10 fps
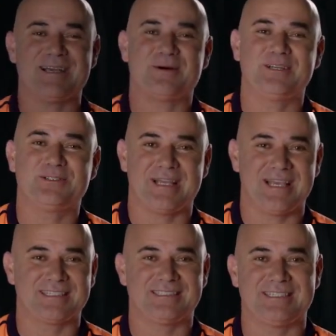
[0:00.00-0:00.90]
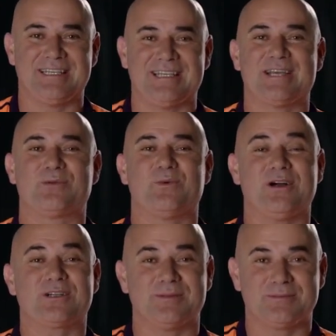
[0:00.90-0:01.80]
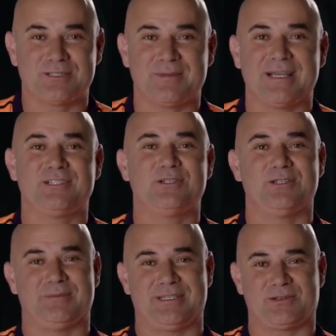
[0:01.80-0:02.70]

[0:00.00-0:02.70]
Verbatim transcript: I'm Andre Agassi, and welcome to my Udemy